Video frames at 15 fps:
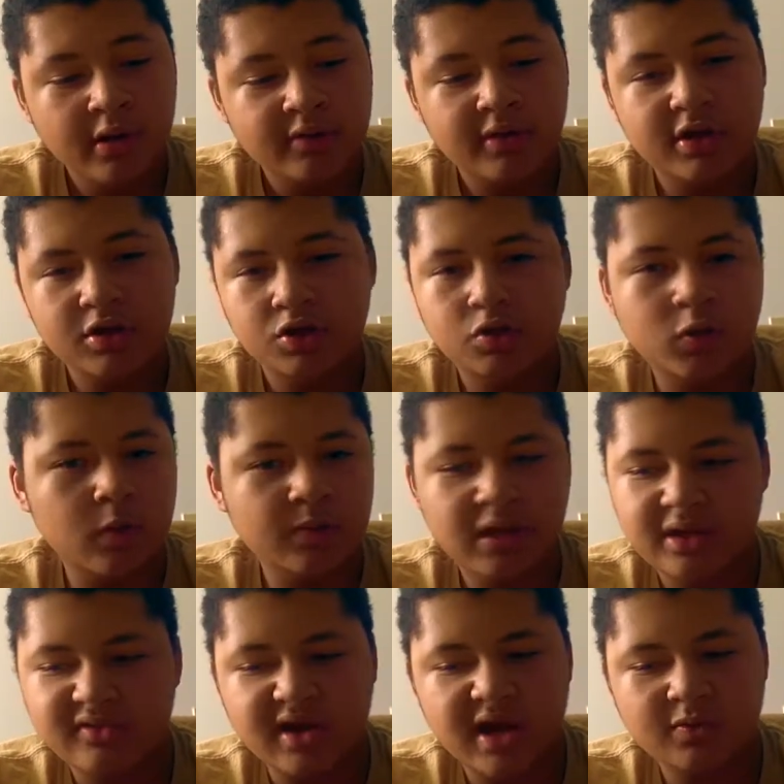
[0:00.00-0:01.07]
there are so
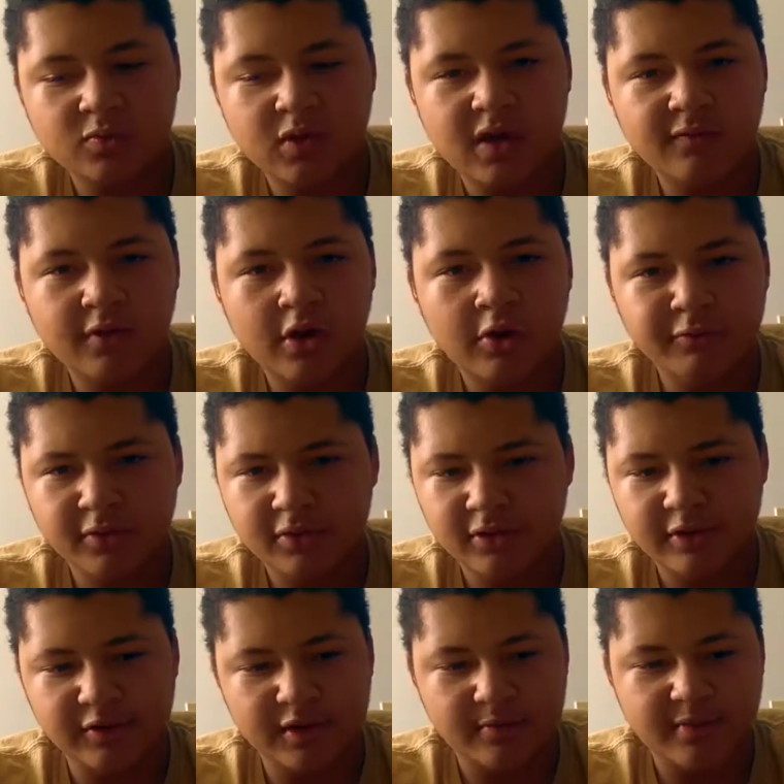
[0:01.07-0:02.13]
many times where I've
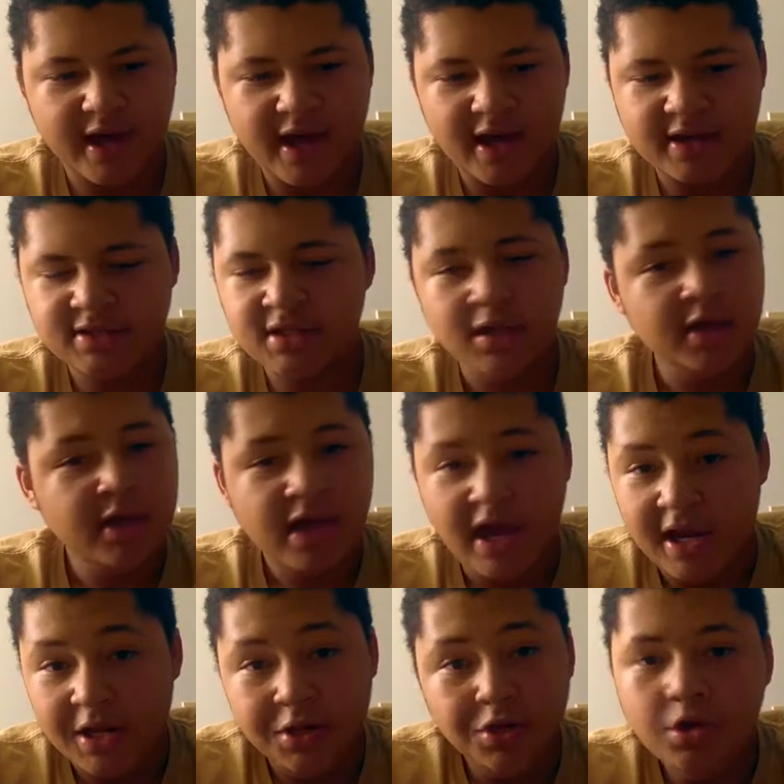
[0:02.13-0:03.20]
overloaded mags
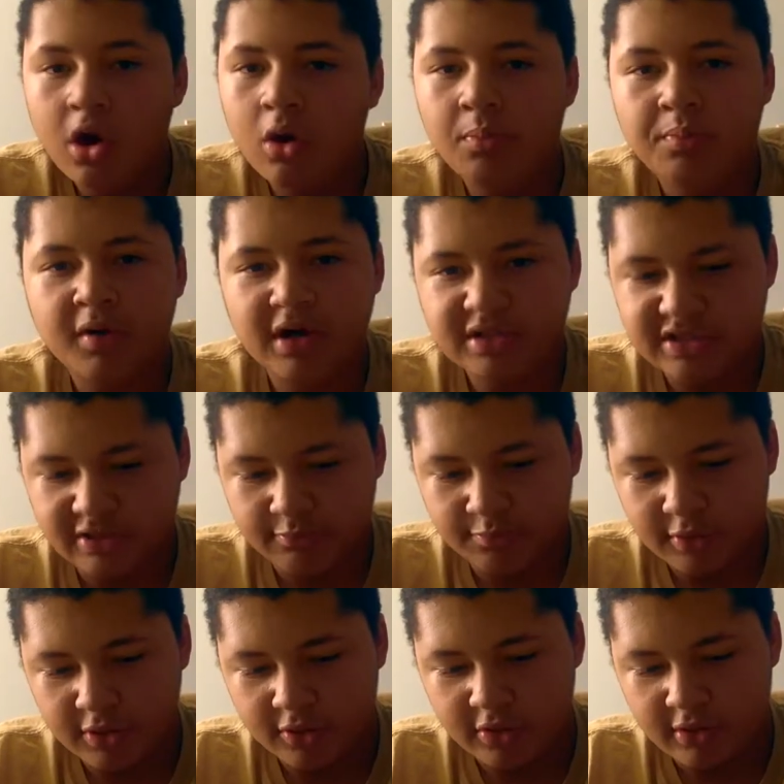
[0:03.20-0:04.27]
and no parts have
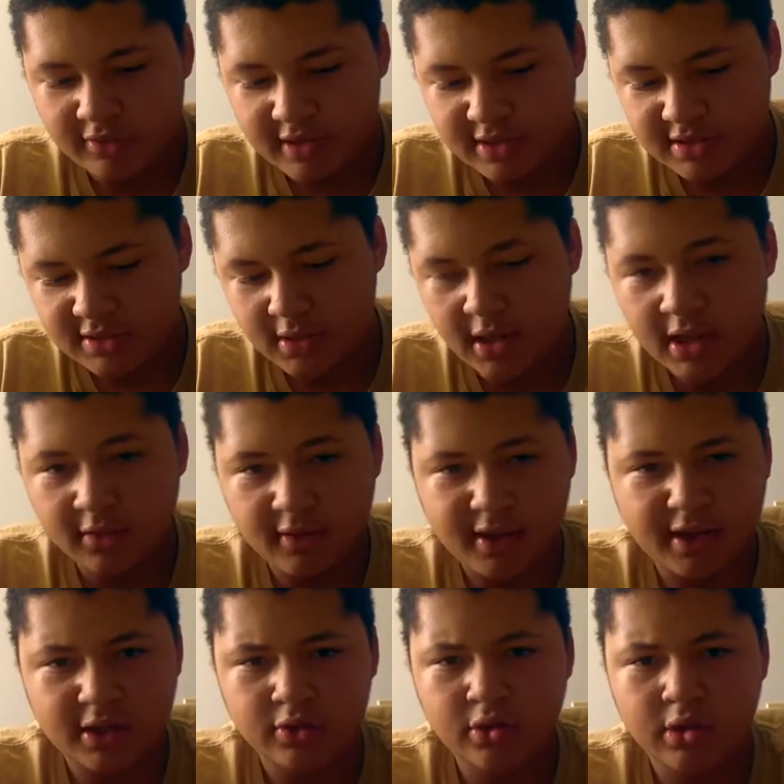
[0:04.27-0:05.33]
broke on this,
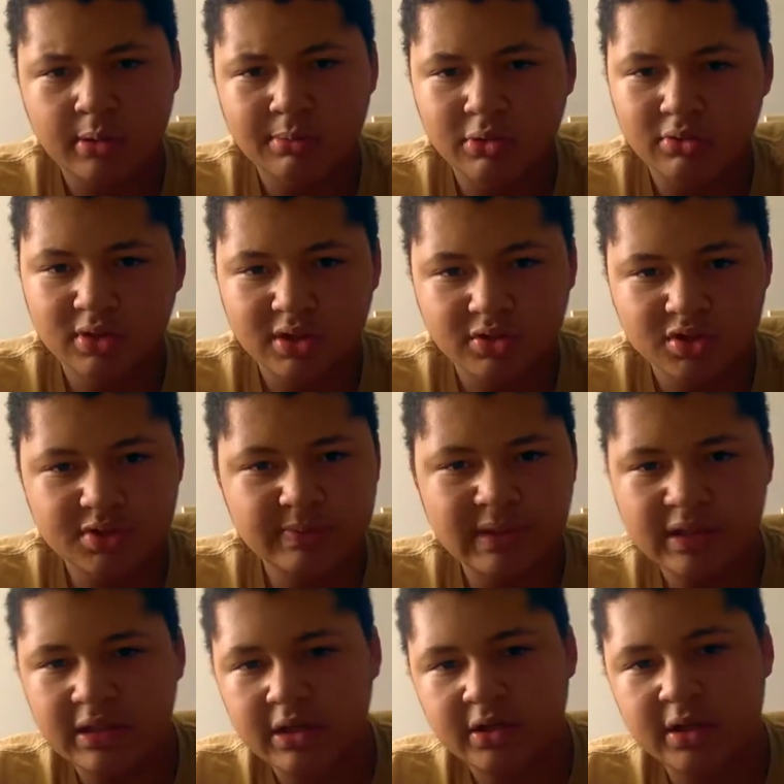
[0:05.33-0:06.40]
unlike a normal little
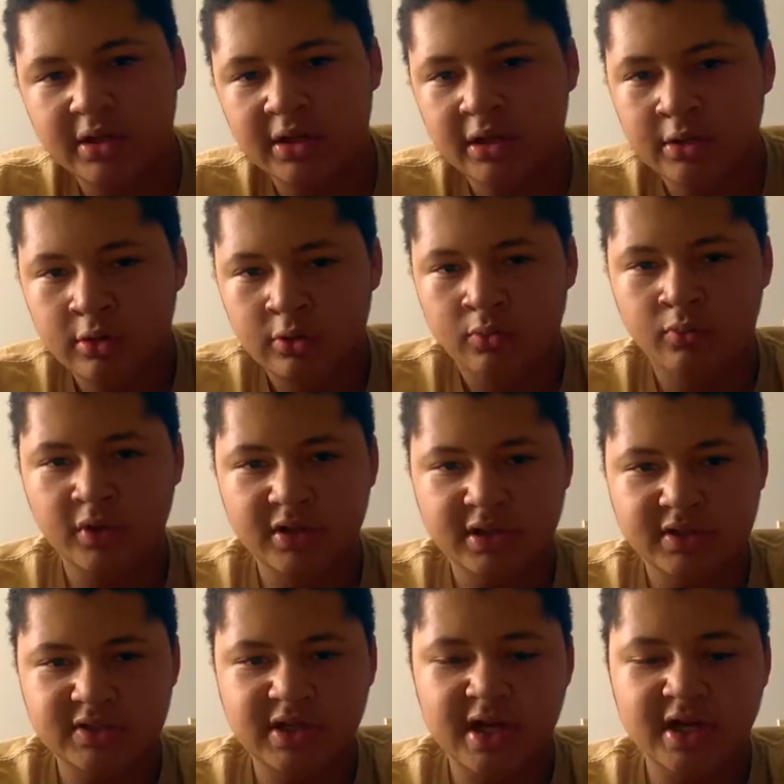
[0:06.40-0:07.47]
speed loader where the
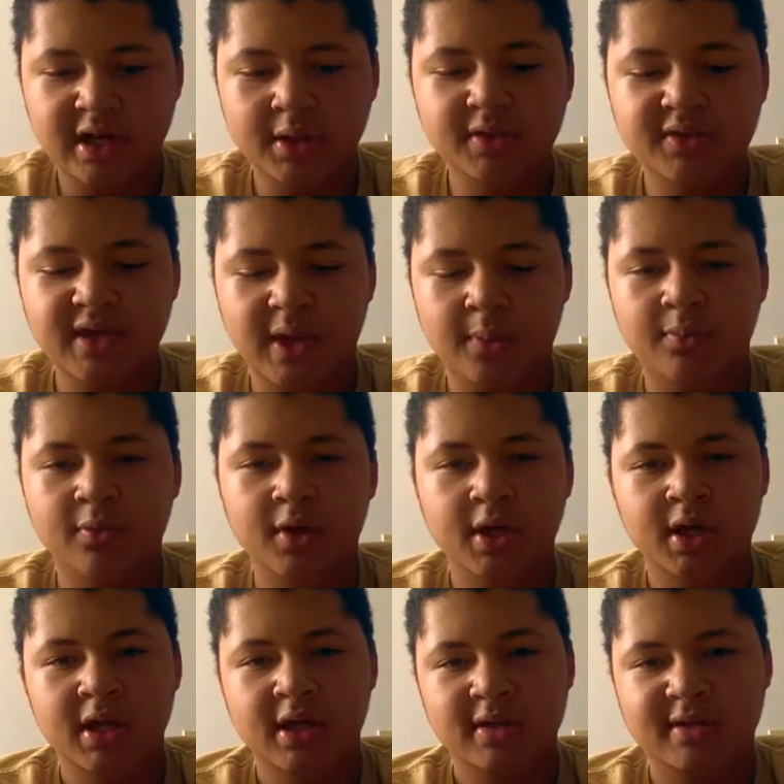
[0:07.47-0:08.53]
tiny tip
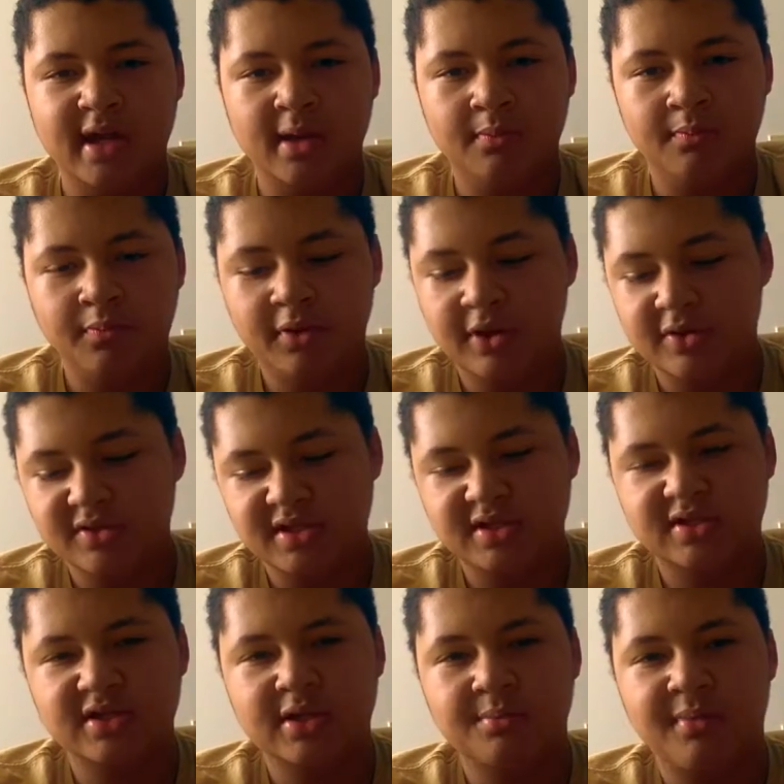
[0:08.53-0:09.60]
that goes
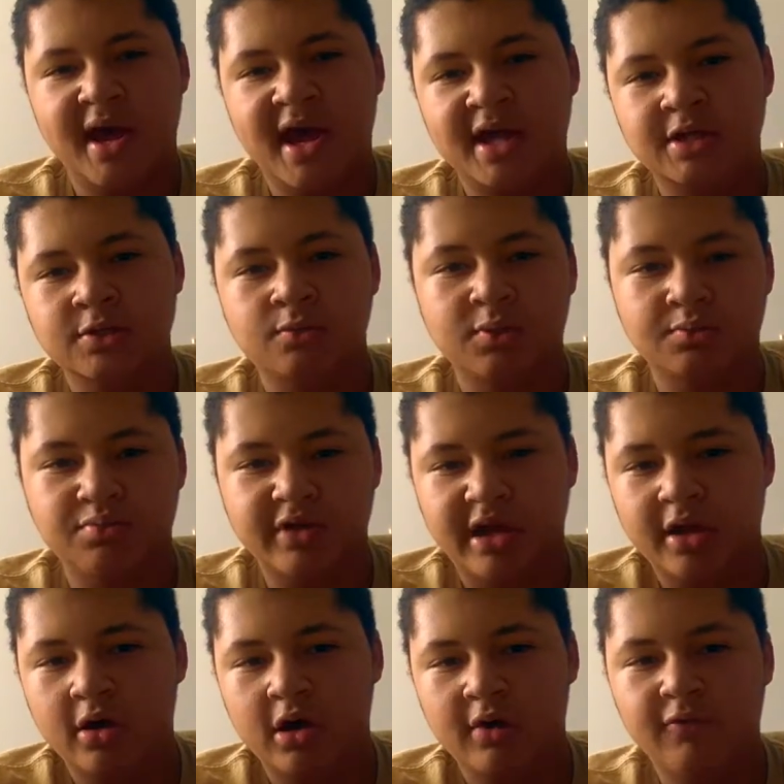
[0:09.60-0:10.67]
into the mags would
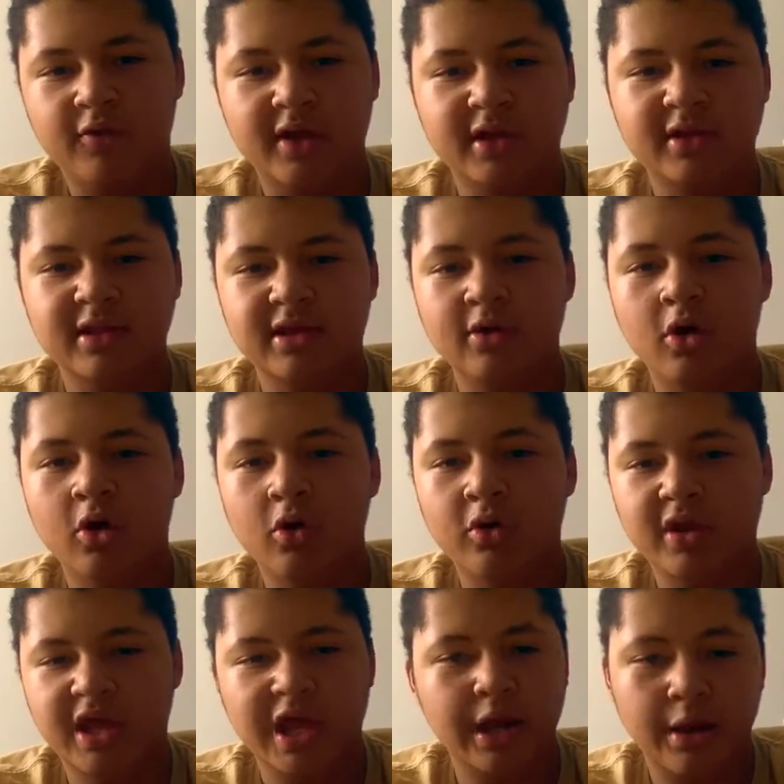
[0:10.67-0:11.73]
break off, like the
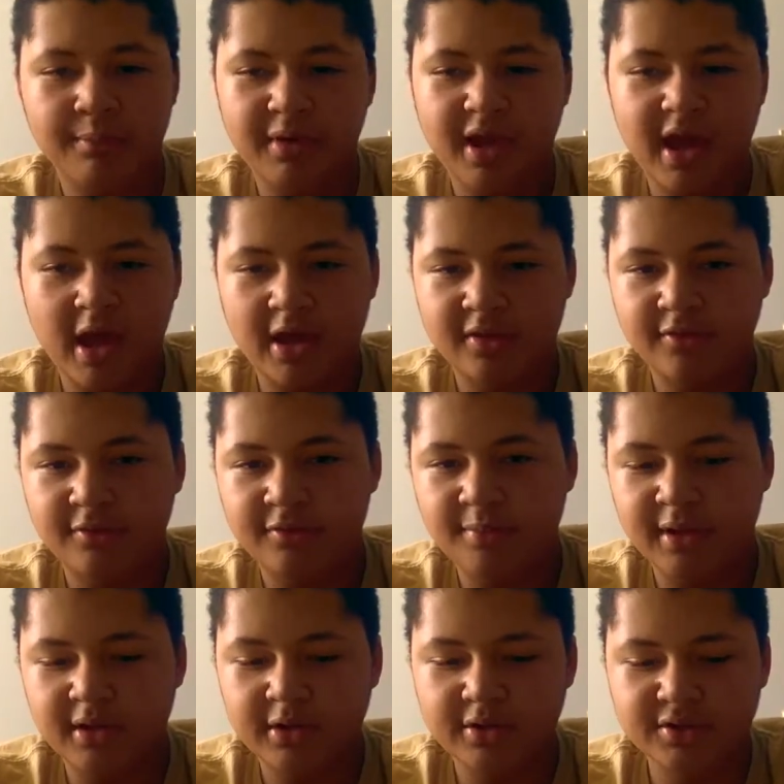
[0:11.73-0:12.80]
old KWA
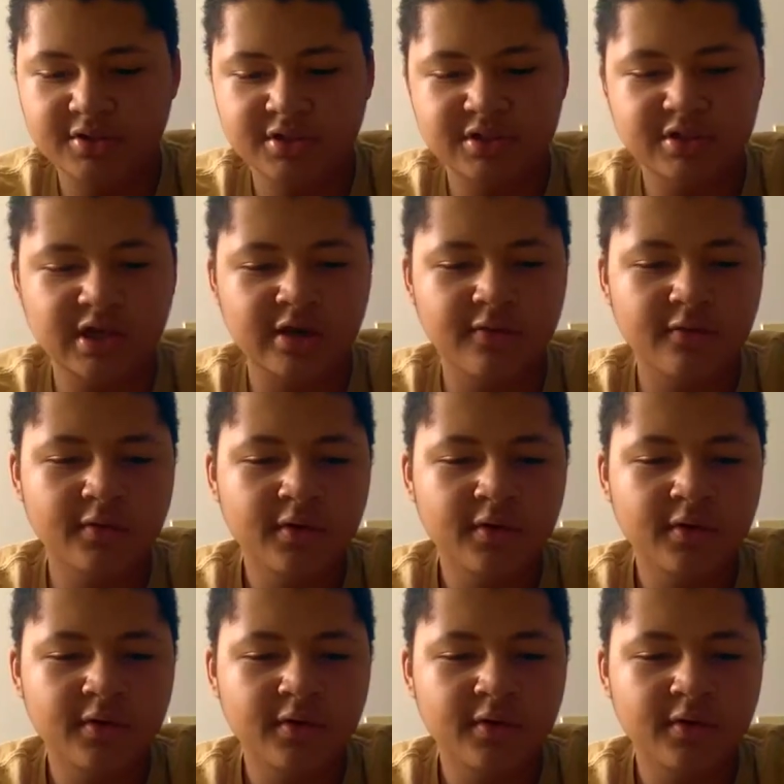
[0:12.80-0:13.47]
speed loaders and stuff.